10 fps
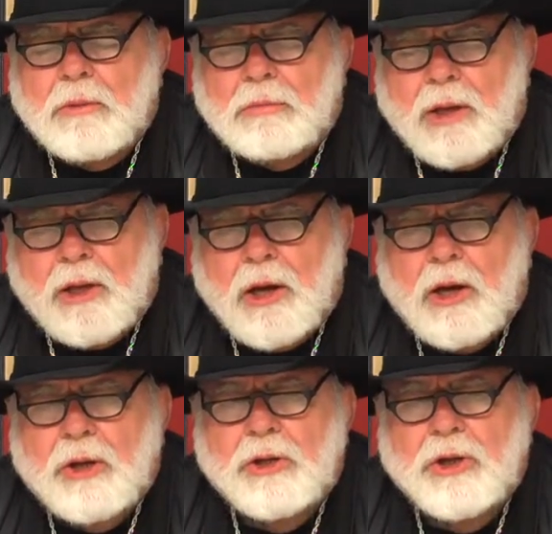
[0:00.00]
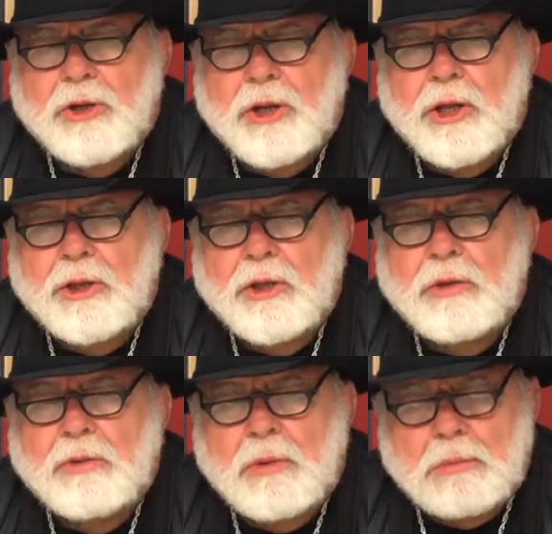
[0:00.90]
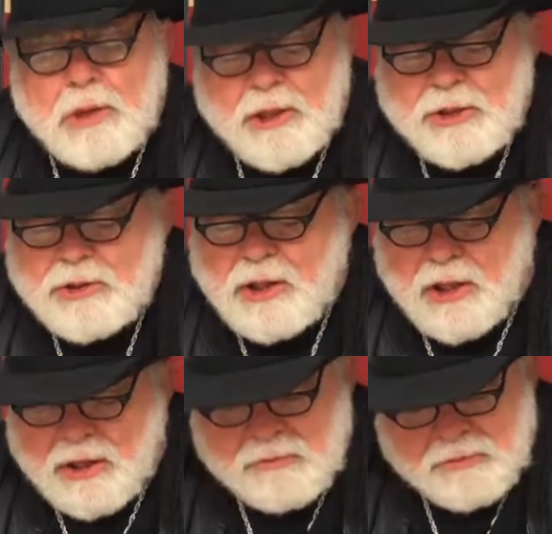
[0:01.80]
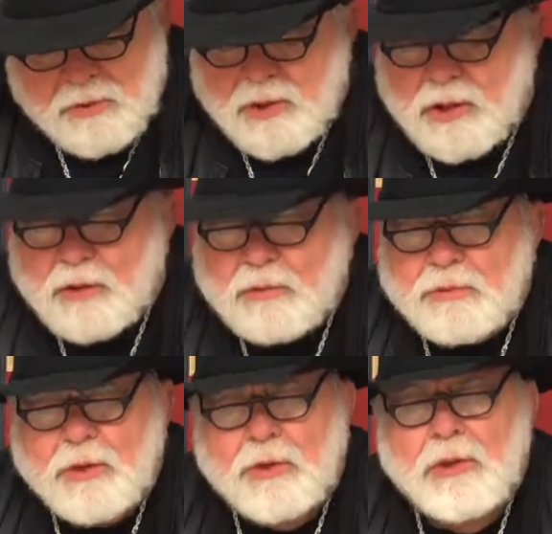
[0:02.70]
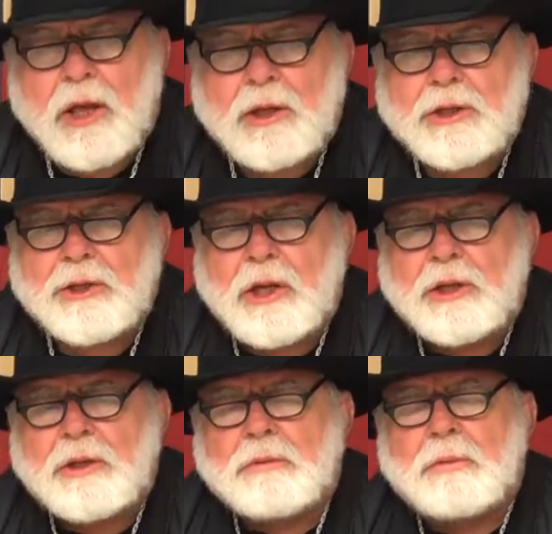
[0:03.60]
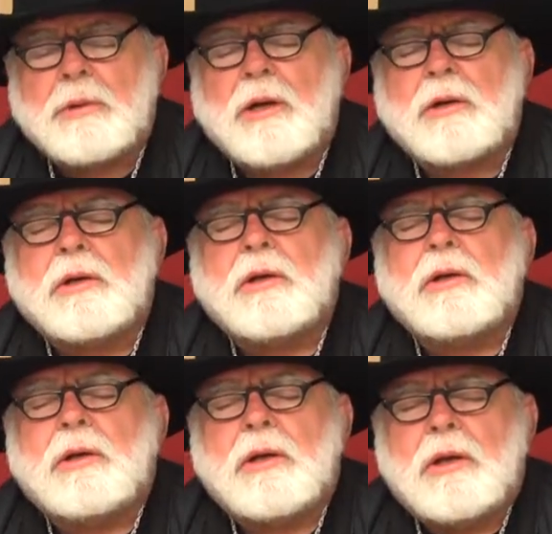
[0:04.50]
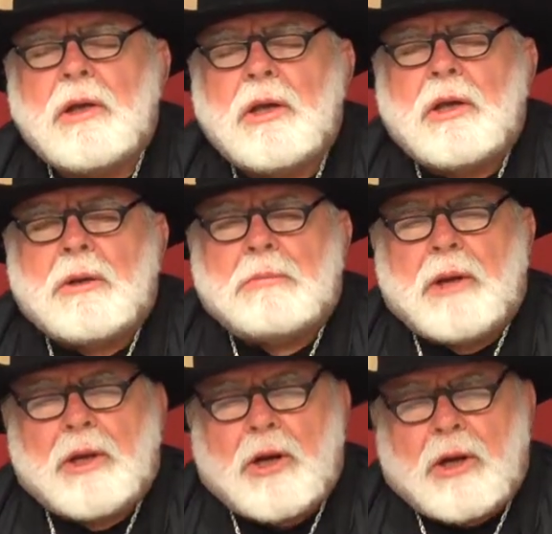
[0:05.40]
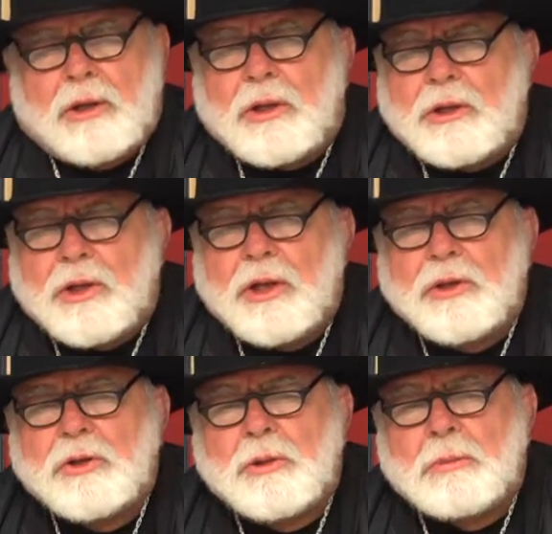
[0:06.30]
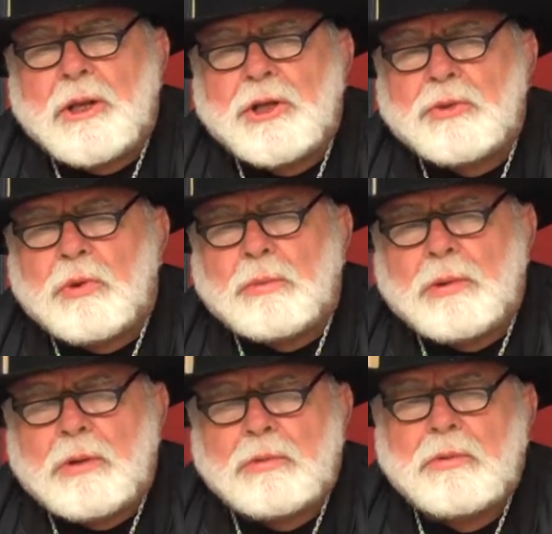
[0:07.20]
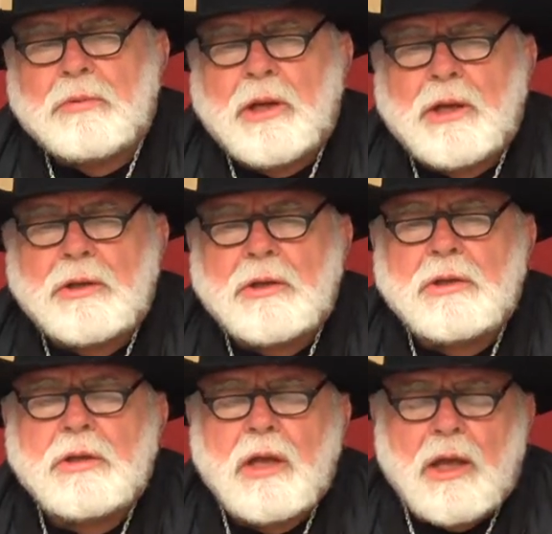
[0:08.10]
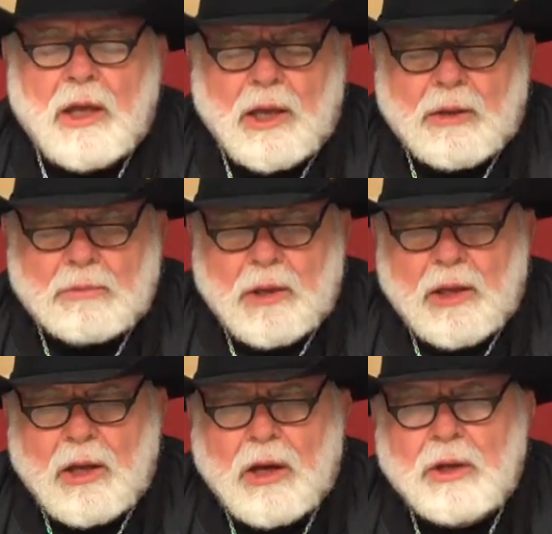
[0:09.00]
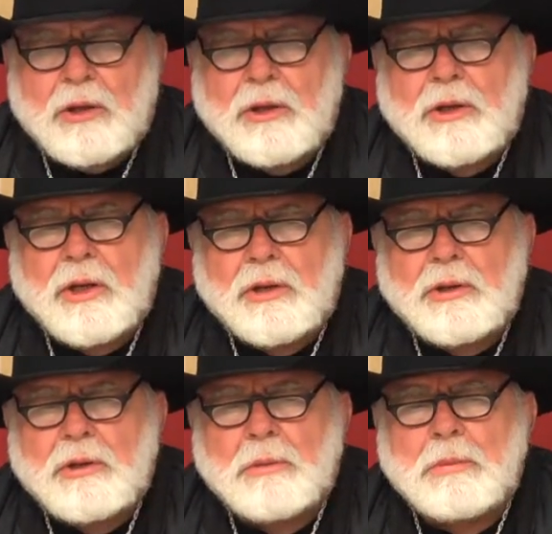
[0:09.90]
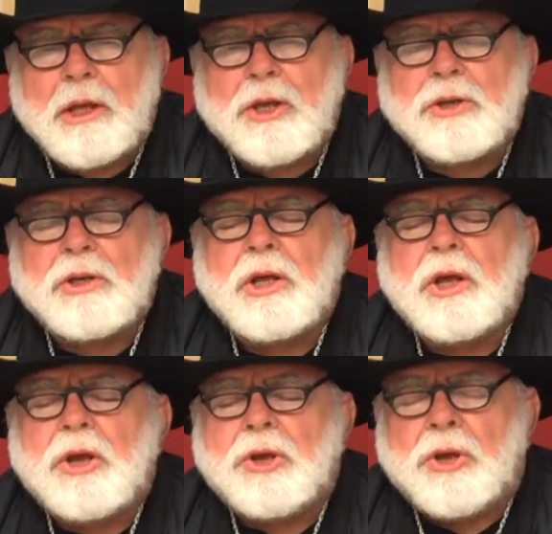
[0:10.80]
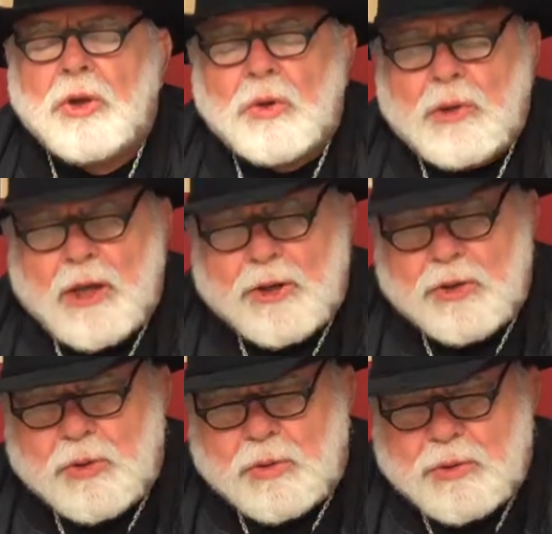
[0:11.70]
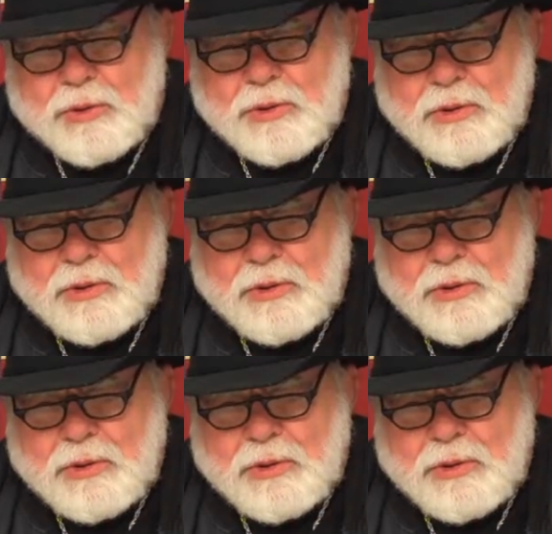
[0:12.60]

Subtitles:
may God continue to bless and forgive the United States of America. May God continue to bless the Republic of Texas. And may God continue to bless you and yours.